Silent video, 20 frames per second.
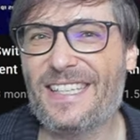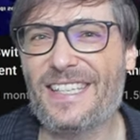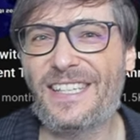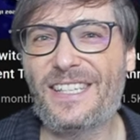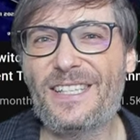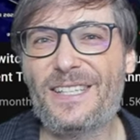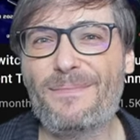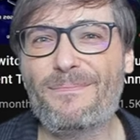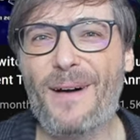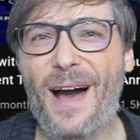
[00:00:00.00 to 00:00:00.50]
It's
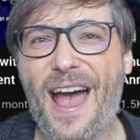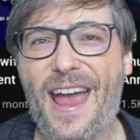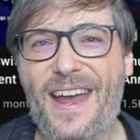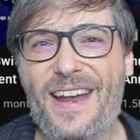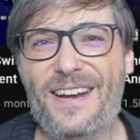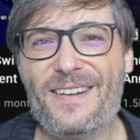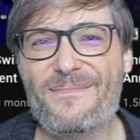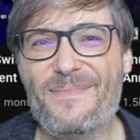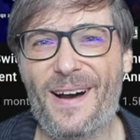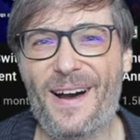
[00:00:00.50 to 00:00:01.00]

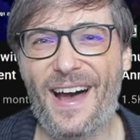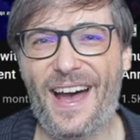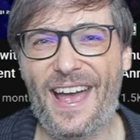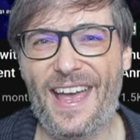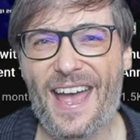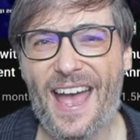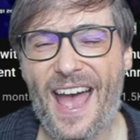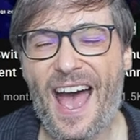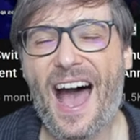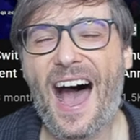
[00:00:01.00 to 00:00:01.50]
inspired
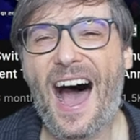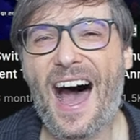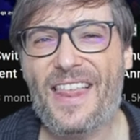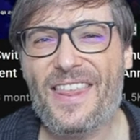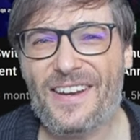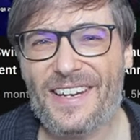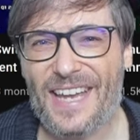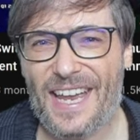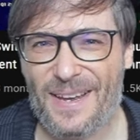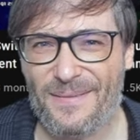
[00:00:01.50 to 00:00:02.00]
by
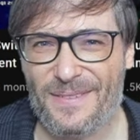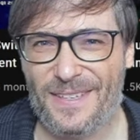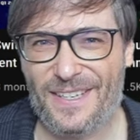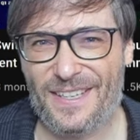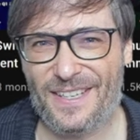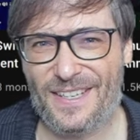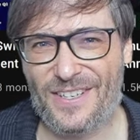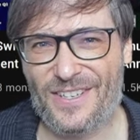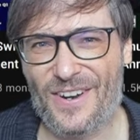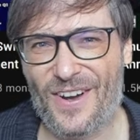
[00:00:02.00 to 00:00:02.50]
other games
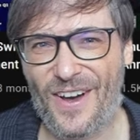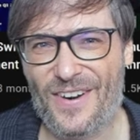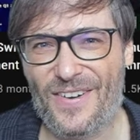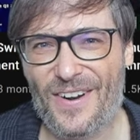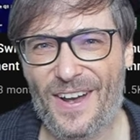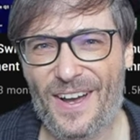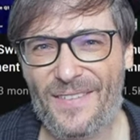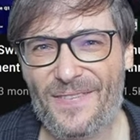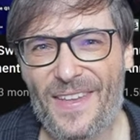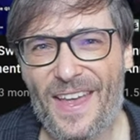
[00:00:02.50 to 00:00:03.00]
in the
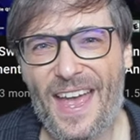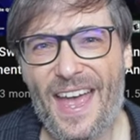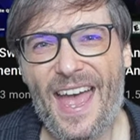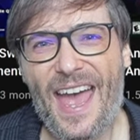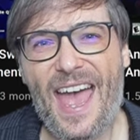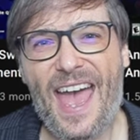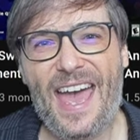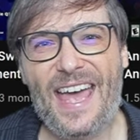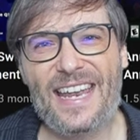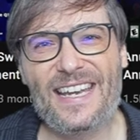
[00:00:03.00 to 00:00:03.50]
genre,
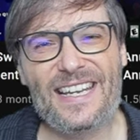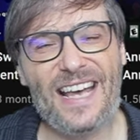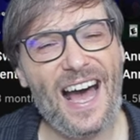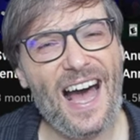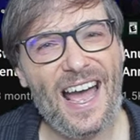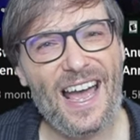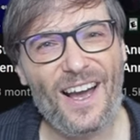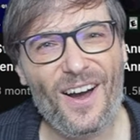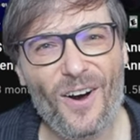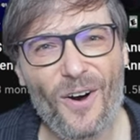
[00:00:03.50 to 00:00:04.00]
and
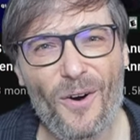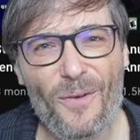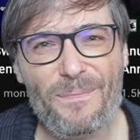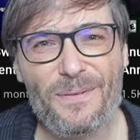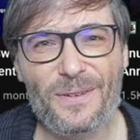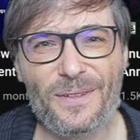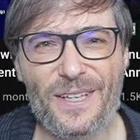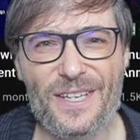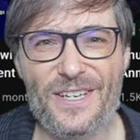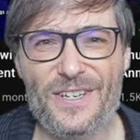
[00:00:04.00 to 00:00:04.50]
I
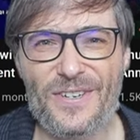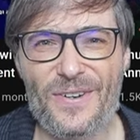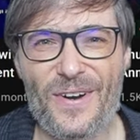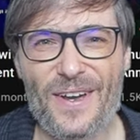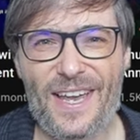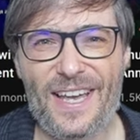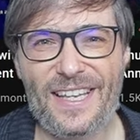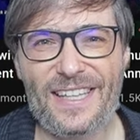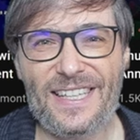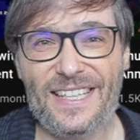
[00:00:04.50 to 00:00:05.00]
hope you'll
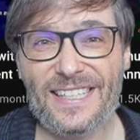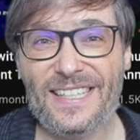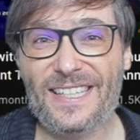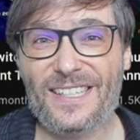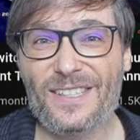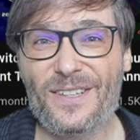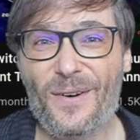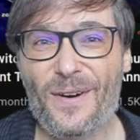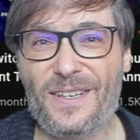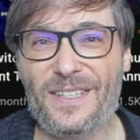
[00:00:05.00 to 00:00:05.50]
enjoy it. This
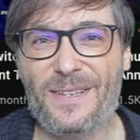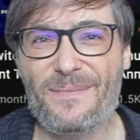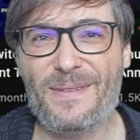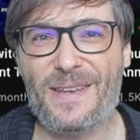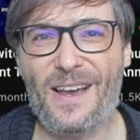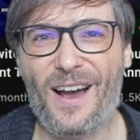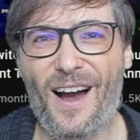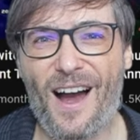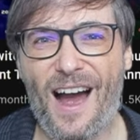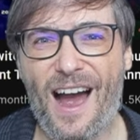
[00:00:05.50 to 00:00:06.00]
is going to
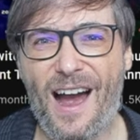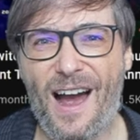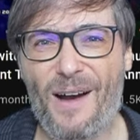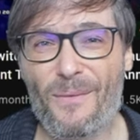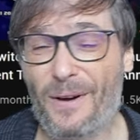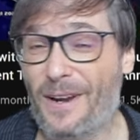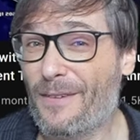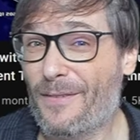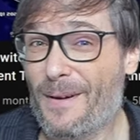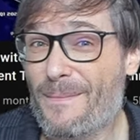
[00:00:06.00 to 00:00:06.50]
be
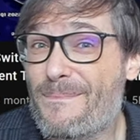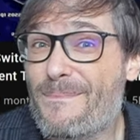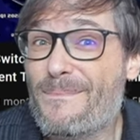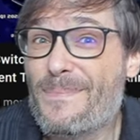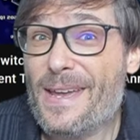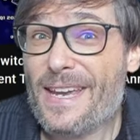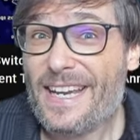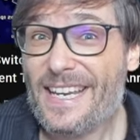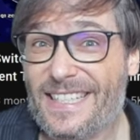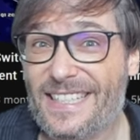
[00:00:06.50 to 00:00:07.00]
uh, one of our
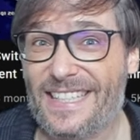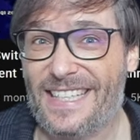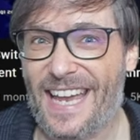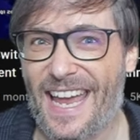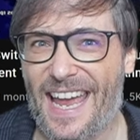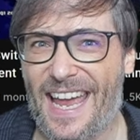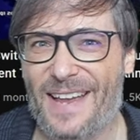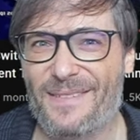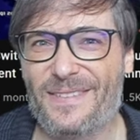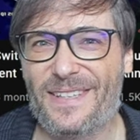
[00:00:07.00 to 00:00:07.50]
biggest
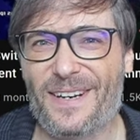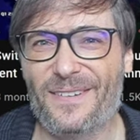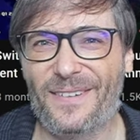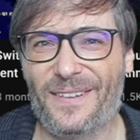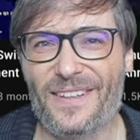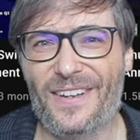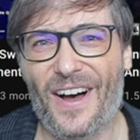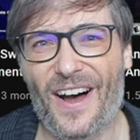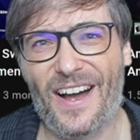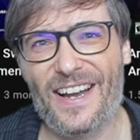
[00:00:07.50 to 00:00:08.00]
games that
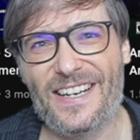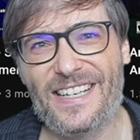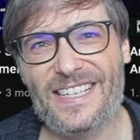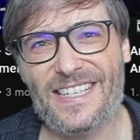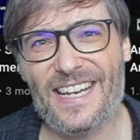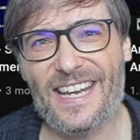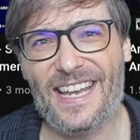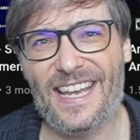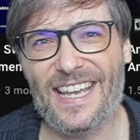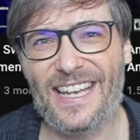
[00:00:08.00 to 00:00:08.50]
will launch
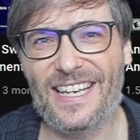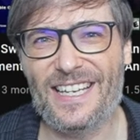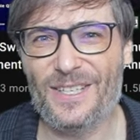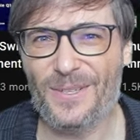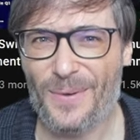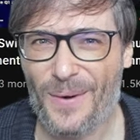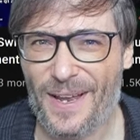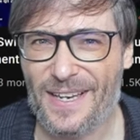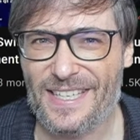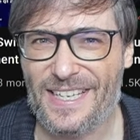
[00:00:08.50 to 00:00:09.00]
in
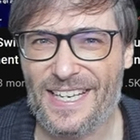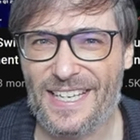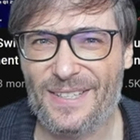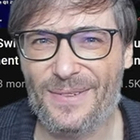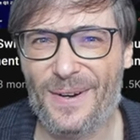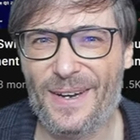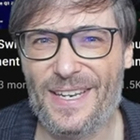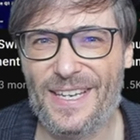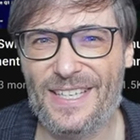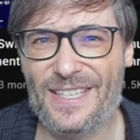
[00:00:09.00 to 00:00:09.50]

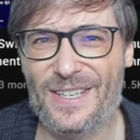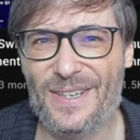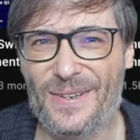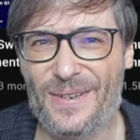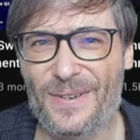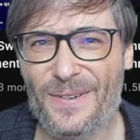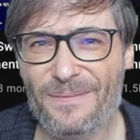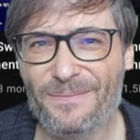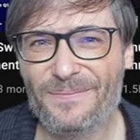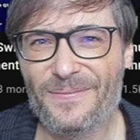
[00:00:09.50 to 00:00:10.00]

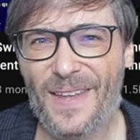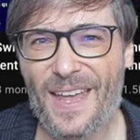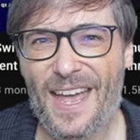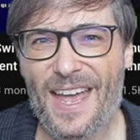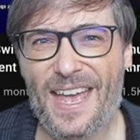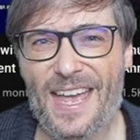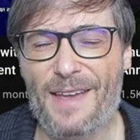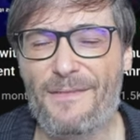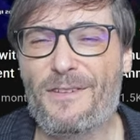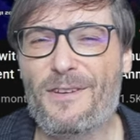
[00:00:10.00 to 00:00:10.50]
2022.
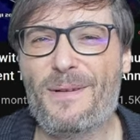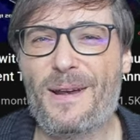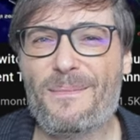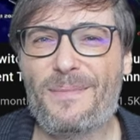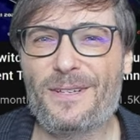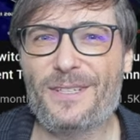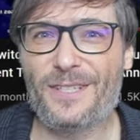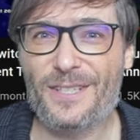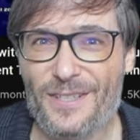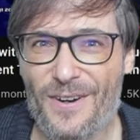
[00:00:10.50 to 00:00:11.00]
If you
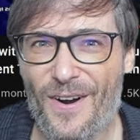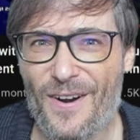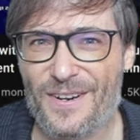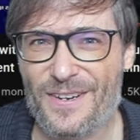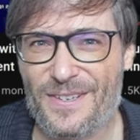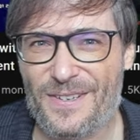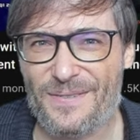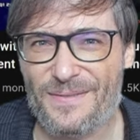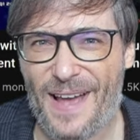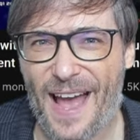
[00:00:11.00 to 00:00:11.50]
remember
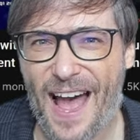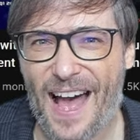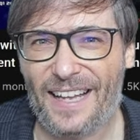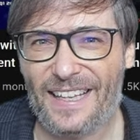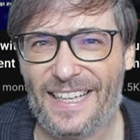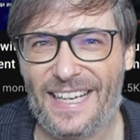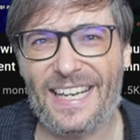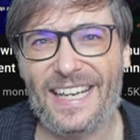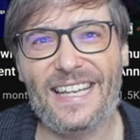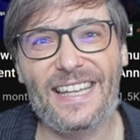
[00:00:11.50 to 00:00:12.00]
Stardew
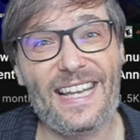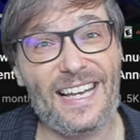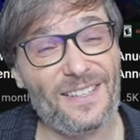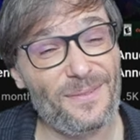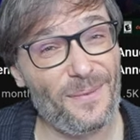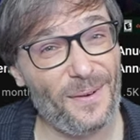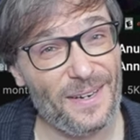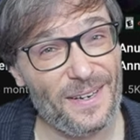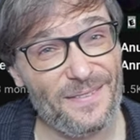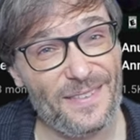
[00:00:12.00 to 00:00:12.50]
Valley,
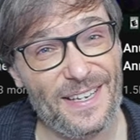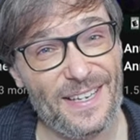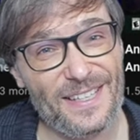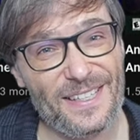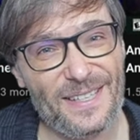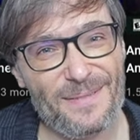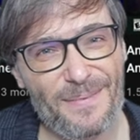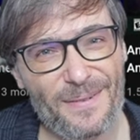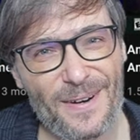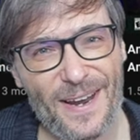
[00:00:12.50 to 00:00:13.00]
that's one of the
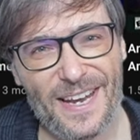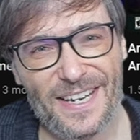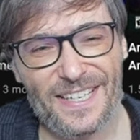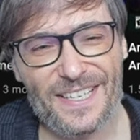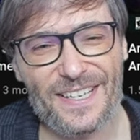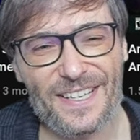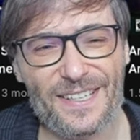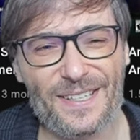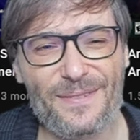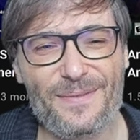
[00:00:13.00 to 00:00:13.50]

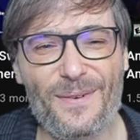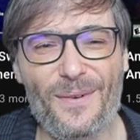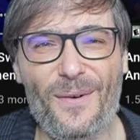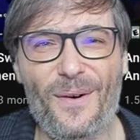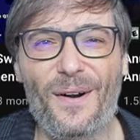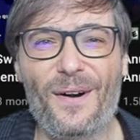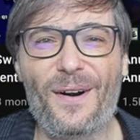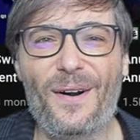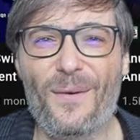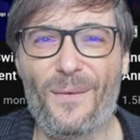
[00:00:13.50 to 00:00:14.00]
inspirations
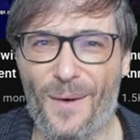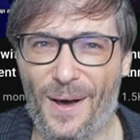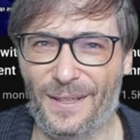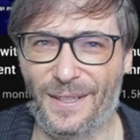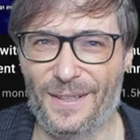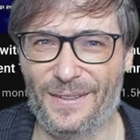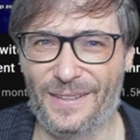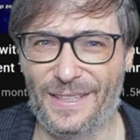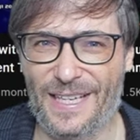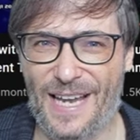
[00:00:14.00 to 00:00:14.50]
for
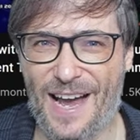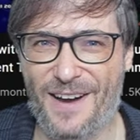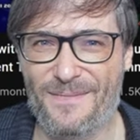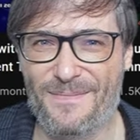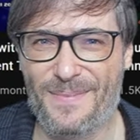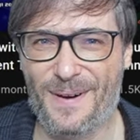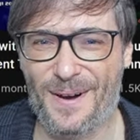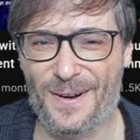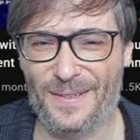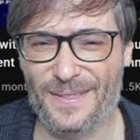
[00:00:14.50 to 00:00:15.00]
One Lonely
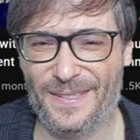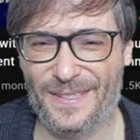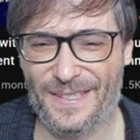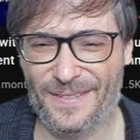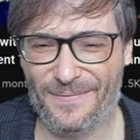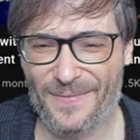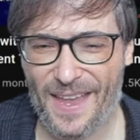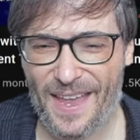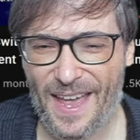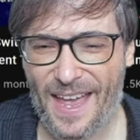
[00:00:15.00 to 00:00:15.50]
Outpost.
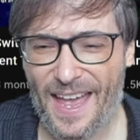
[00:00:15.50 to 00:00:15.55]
